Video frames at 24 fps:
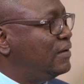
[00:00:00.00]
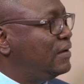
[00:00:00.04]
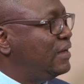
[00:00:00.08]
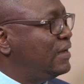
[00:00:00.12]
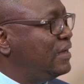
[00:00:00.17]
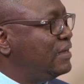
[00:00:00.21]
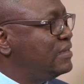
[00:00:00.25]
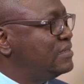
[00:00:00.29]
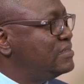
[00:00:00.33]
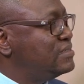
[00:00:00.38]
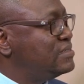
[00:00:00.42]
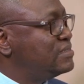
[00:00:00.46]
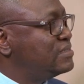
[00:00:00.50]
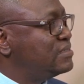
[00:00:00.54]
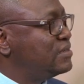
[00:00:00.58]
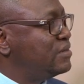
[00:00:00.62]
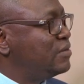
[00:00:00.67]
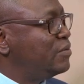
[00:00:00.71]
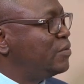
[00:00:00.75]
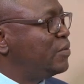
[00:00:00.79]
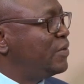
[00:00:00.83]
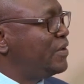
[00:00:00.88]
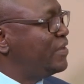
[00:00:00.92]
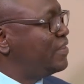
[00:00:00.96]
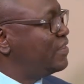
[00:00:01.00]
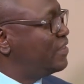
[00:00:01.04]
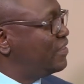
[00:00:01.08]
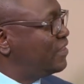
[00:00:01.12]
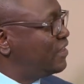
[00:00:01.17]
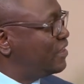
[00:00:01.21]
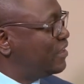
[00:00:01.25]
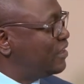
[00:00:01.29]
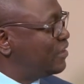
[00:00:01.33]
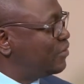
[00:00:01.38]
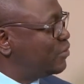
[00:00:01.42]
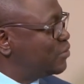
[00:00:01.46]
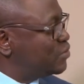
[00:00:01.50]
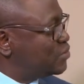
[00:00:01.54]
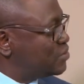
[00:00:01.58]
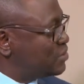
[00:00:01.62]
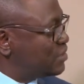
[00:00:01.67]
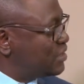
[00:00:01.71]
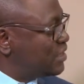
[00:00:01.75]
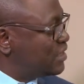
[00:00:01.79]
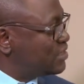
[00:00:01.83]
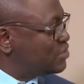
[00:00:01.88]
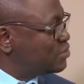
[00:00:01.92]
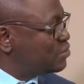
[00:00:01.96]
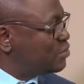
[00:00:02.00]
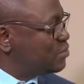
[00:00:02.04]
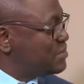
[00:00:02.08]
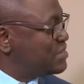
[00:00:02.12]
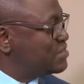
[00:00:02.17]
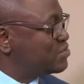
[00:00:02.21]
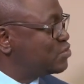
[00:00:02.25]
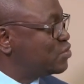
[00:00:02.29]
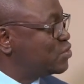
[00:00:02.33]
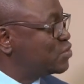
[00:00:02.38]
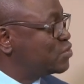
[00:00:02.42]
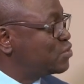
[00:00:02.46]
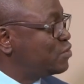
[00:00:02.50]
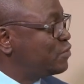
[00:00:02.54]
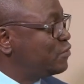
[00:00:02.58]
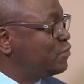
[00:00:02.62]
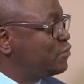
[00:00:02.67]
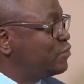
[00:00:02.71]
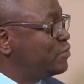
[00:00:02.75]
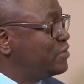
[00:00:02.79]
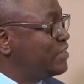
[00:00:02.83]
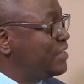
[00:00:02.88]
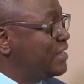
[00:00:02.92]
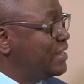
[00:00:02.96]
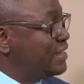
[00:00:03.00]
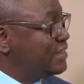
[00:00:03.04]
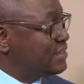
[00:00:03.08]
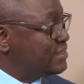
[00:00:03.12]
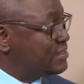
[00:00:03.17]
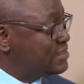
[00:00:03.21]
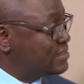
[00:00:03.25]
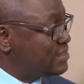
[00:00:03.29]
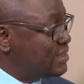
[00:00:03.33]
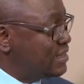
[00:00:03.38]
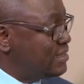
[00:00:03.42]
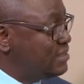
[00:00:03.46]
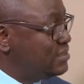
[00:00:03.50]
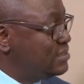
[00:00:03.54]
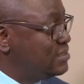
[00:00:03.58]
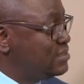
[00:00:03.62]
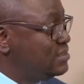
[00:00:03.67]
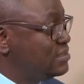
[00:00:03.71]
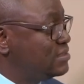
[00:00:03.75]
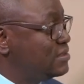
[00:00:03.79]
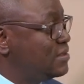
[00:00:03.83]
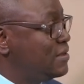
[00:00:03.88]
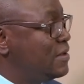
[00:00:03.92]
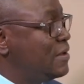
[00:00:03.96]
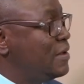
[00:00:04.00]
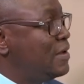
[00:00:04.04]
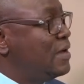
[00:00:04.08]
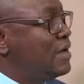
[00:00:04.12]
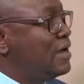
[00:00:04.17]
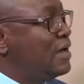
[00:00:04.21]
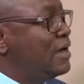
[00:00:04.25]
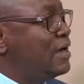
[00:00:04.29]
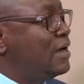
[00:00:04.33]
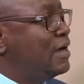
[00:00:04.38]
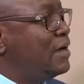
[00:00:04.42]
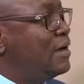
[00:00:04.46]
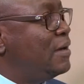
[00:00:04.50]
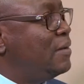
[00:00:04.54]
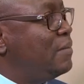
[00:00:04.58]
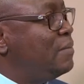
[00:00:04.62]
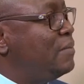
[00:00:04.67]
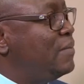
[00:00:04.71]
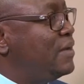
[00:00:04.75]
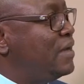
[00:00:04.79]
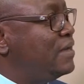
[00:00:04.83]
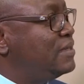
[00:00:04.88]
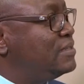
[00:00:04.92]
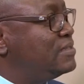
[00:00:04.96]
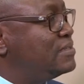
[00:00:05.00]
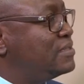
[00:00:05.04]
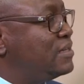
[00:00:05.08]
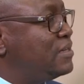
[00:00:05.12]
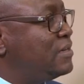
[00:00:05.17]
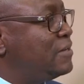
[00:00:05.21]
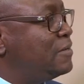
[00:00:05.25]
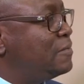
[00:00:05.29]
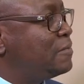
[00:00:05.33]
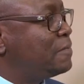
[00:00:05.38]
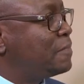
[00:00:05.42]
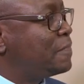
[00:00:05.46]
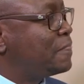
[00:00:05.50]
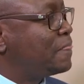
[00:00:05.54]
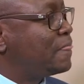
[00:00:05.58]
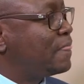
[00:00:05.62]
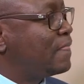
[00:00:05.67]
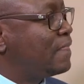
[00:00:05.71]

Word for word: and whether the customers also fully understand it. Uh, but um,